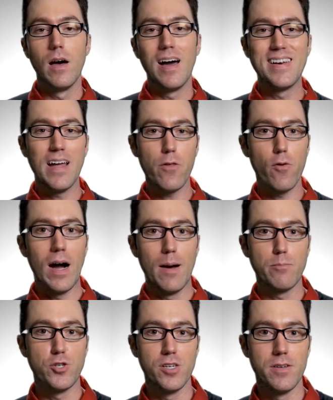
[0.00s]
Another
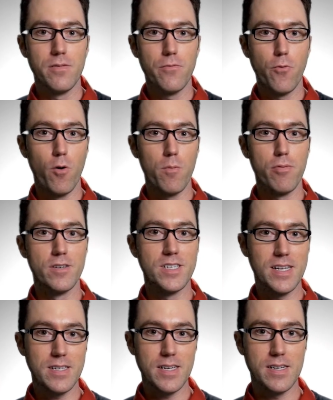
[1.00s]
option for
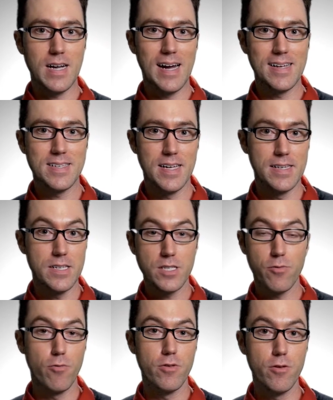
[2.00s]
presenting content
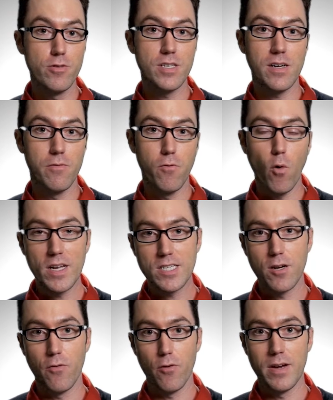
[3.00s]
is through using a
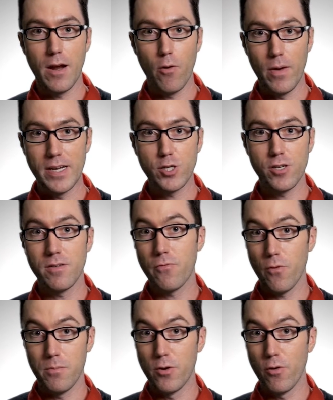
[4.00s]
voiceover narration
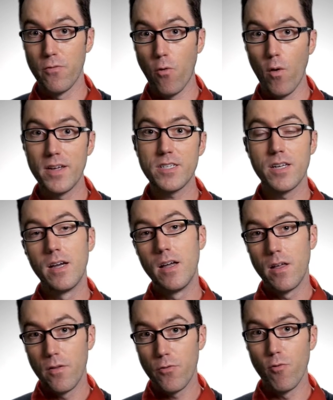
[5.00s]
from your voice
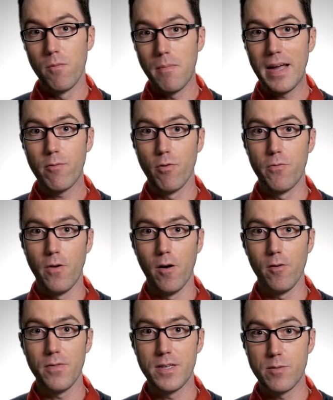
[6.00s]
through a
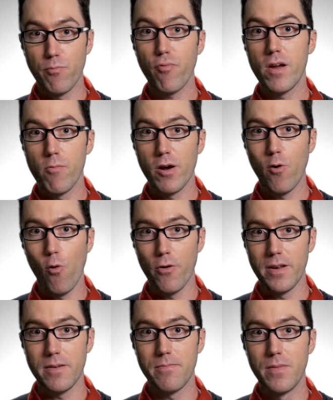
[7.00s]
microphone that's
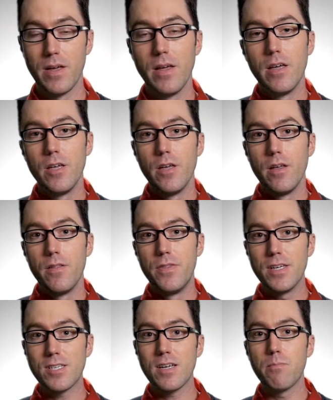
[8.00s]
pre-recorded.
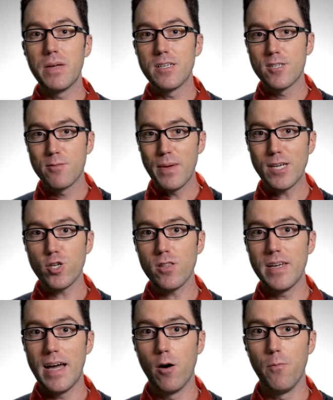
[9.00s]
This can be
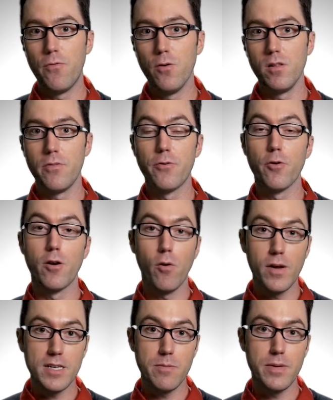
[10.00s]
especially helpful if you're
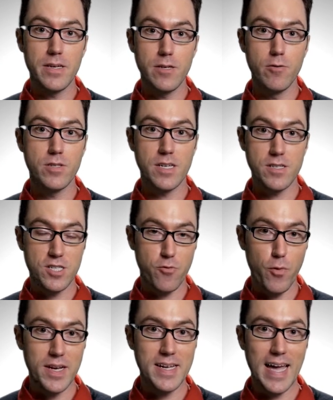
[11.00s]
going to be using
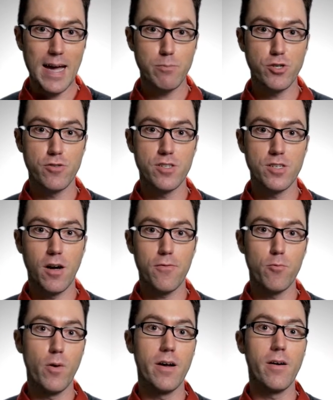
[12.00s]
screen capture
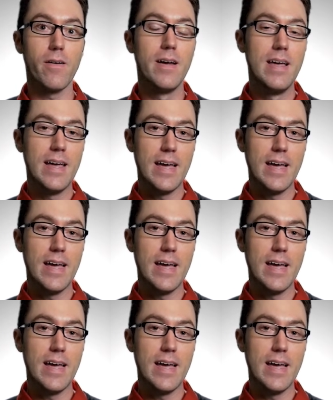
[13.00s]
software